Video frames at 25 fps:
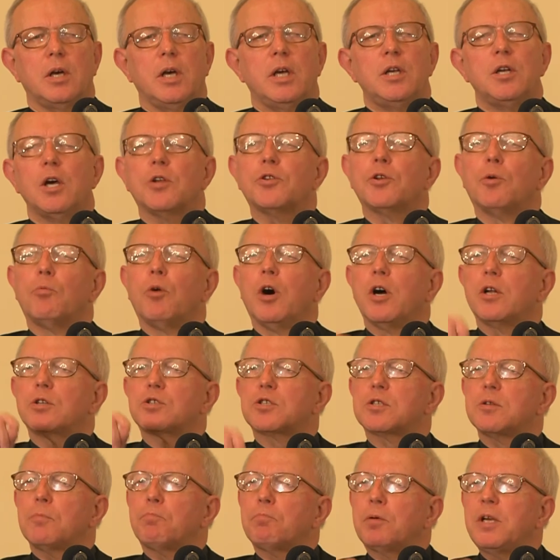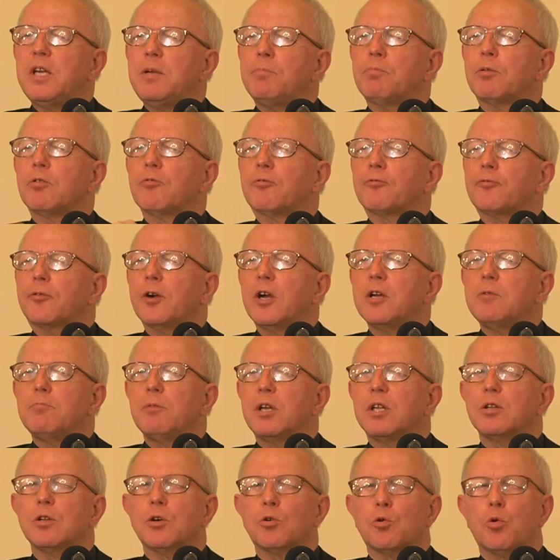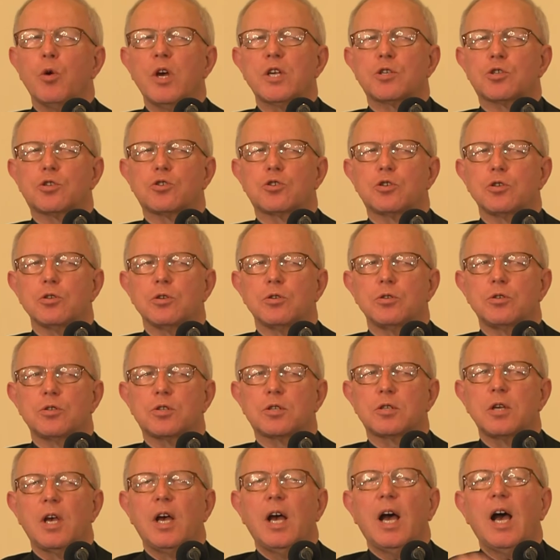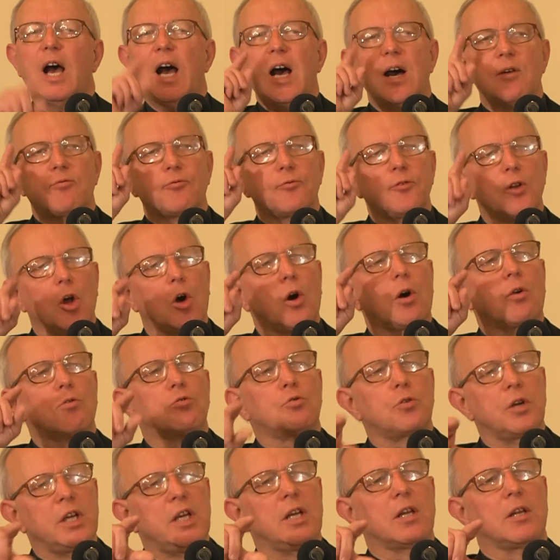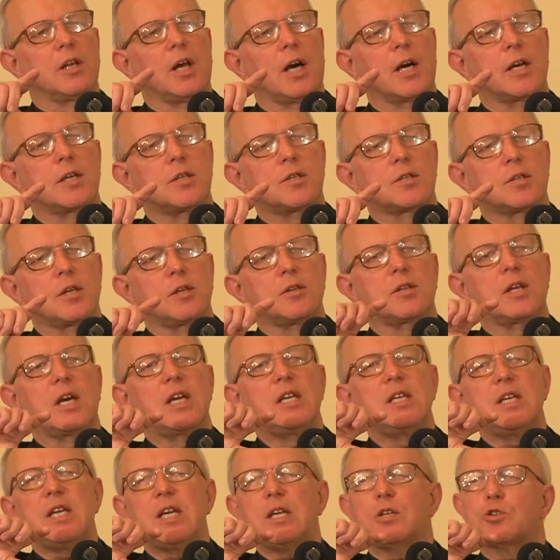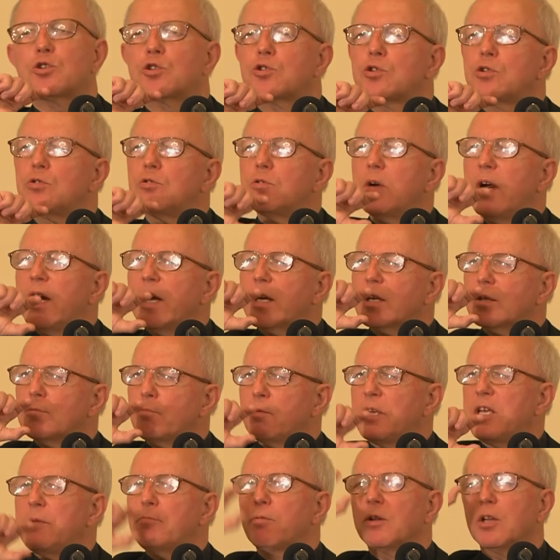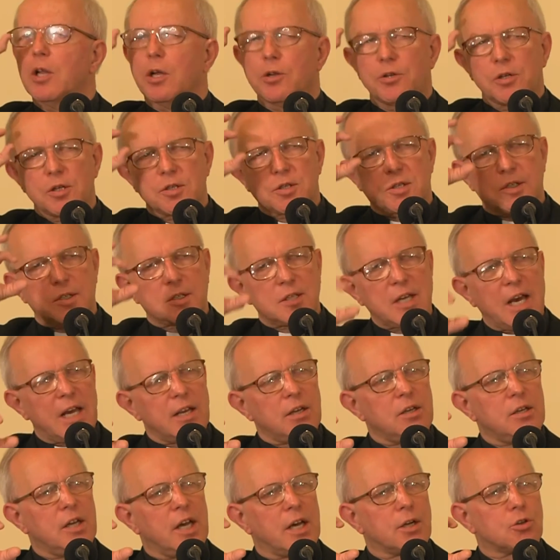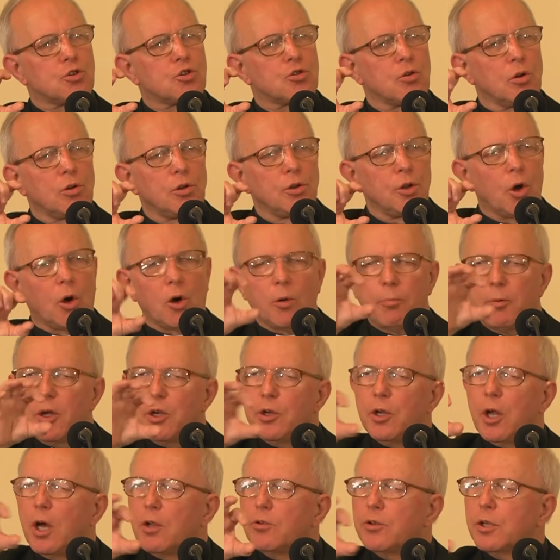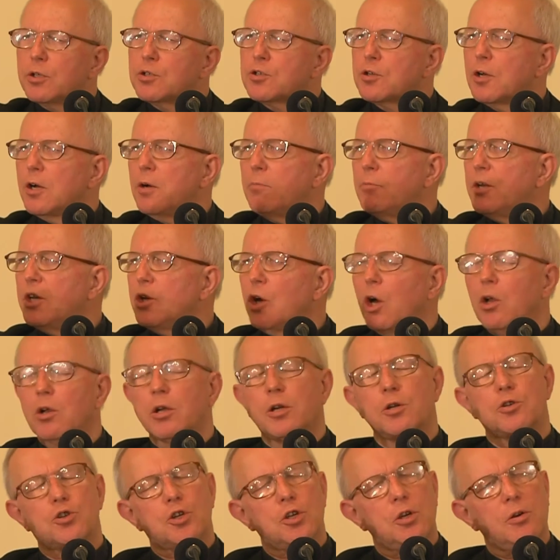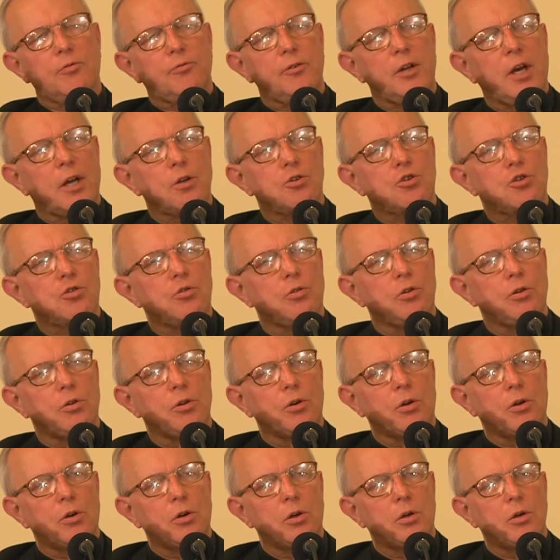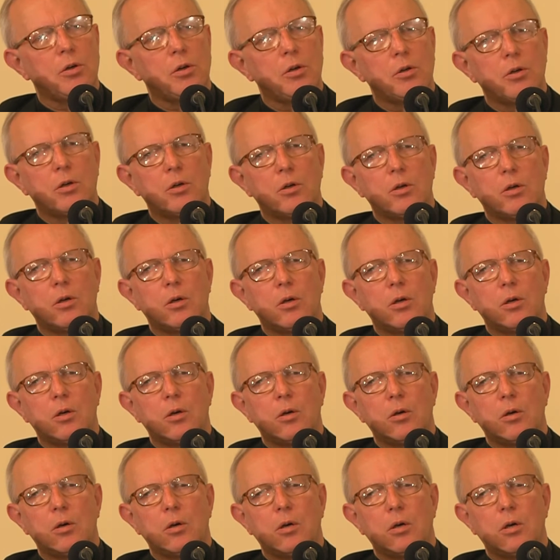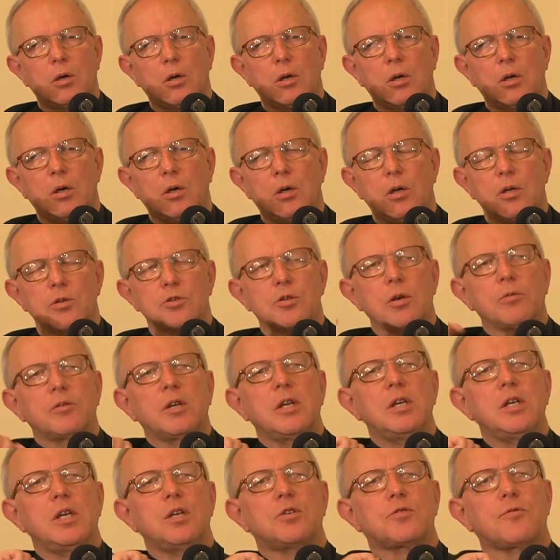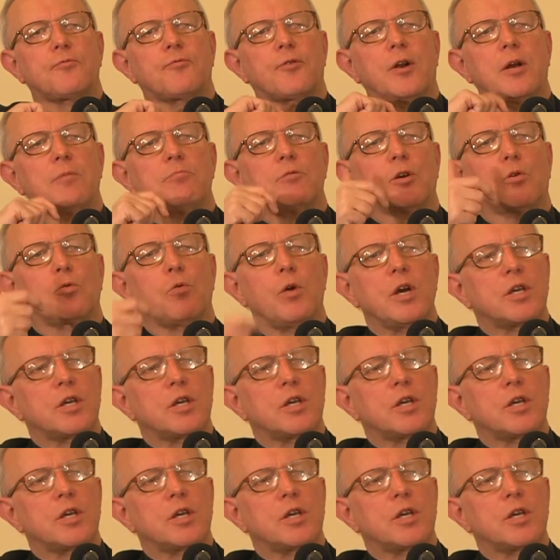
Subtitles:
In other words, the people framing the questions have not realized that they need to, people understand natural law, but not the terminology of natural law. So they need to frame the